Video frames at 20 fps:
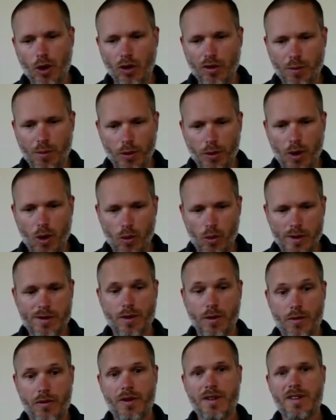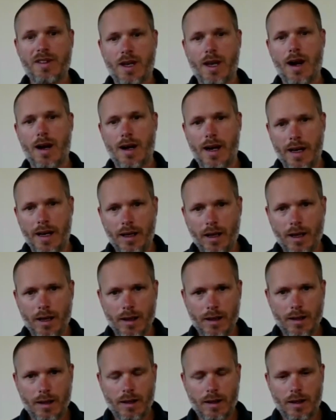transponder with a physical link,
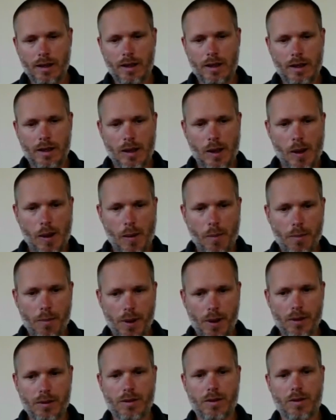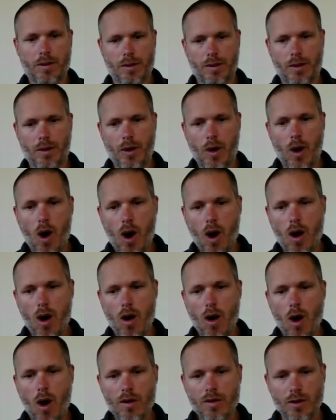but
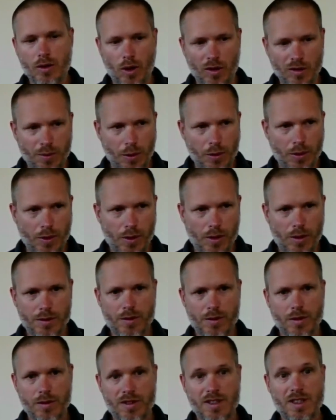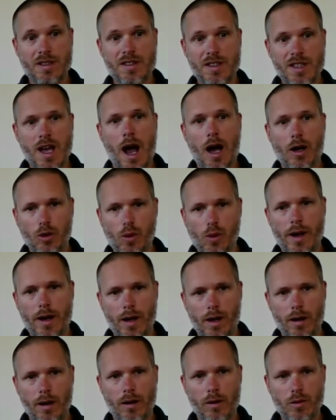all the transponders, the
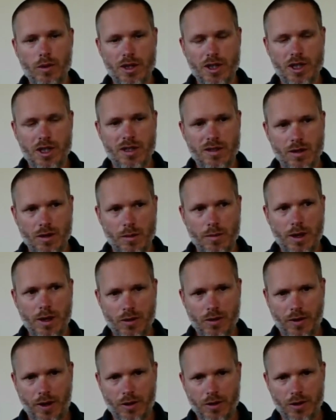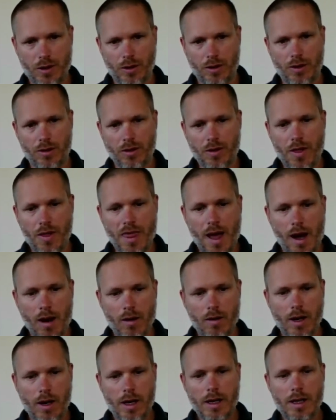hardware which is manufactured
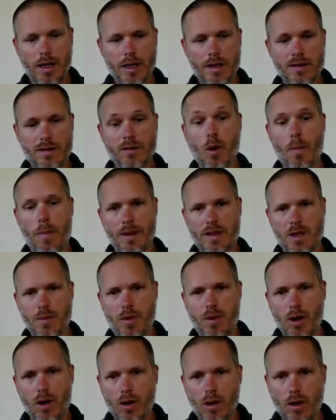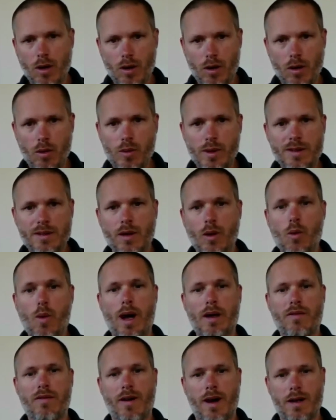now is compatible with
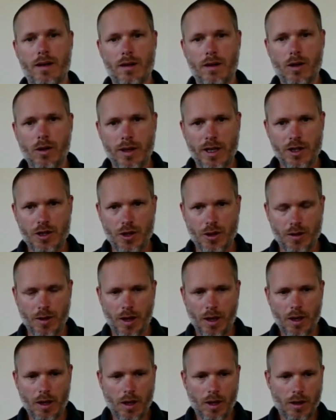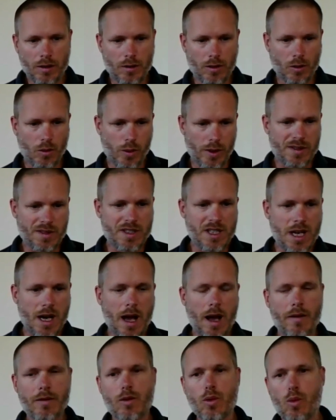Wi-Fi connection. So we
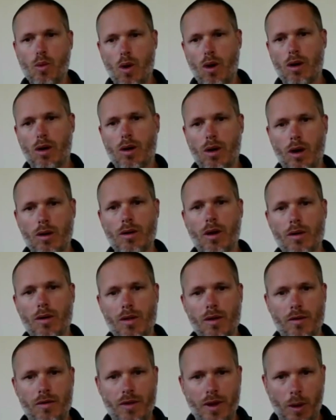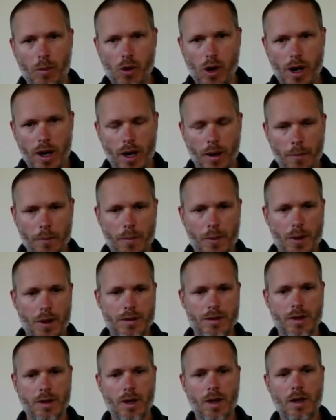still have to work on the firmware,
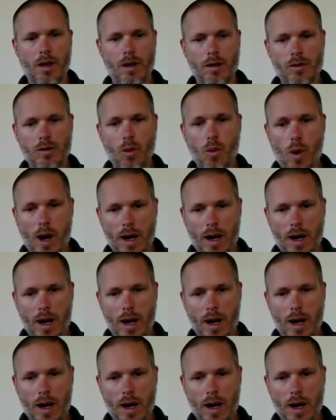but the